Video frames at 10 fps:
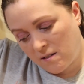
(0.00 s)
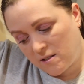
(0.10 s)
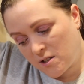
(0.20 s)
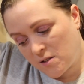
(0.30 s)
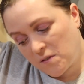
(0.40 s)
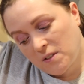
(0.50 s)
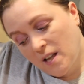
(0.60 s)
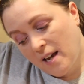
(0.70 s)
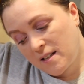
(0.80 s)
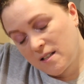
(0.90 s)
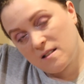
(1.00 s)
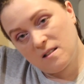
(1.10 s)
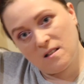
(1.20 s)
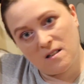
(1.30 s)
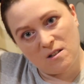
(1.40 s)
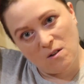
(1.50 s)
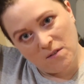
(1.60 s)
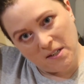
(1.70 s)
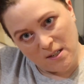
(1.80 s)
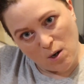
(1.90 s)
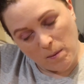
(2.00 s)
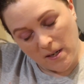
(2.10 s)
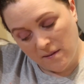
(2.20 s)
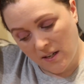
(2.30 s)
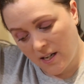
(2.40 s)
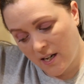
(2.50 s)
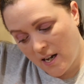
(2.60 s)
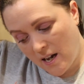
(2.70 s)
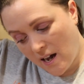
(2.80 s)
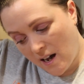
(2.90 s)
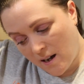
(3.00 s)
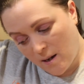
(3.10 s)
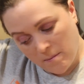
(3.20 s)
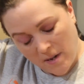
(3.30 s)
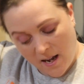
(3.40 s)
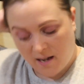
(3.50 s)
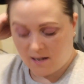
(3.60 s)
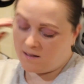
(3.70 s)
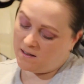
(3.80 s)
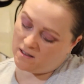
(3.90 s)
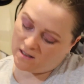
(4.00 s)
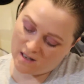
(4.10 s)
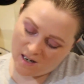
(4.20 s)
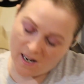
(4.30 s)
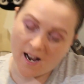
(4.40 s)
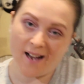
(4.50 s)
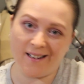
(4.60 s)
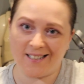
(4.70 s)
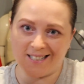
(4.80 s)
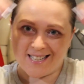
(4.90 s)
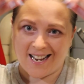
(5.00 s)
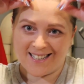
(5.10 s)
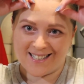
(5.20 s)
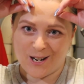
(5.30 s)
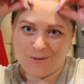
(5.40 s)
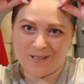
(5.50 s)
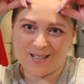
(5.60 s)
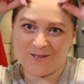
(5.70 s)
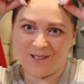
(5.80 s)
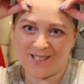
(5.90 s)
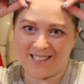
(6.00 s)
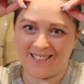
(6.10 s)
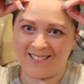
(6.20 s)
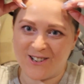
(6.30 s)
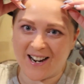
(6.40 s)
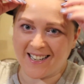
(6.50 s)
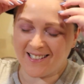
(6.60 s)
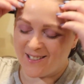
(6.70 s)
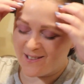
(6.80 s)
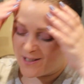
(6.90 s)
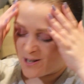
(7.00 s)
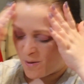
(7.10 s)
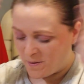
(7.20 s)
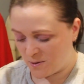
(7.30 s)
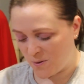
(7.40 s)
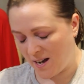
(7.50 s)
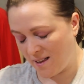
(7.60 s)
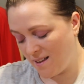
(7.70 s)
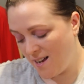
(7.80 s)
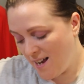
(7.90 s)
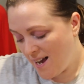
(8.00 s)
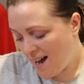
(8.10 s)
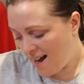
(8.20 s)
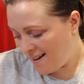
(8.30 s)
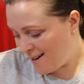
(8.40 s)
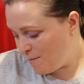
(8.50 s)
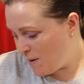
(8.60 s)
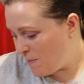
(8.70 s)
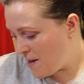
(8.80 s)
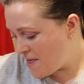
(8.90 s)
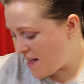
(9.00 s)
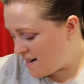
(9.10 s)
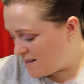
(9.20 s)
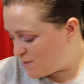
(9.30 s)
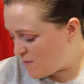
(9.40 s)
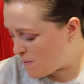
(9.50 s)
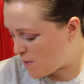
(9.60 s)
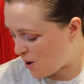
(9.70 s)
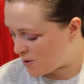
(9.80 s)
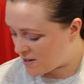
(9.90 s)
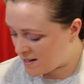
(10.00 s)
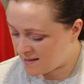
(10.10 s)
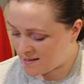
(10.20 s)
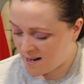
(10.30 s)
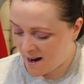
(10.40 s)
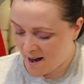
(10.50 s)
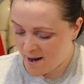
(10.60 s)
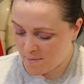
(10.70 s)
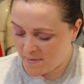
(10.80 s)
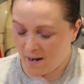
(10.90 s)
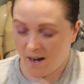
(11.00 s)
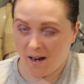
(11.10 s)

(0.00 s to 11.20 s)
just for lightness so that it's not very top heavy, and I got to start sculpting all those little dragons on the top as well. But that is my progress. I am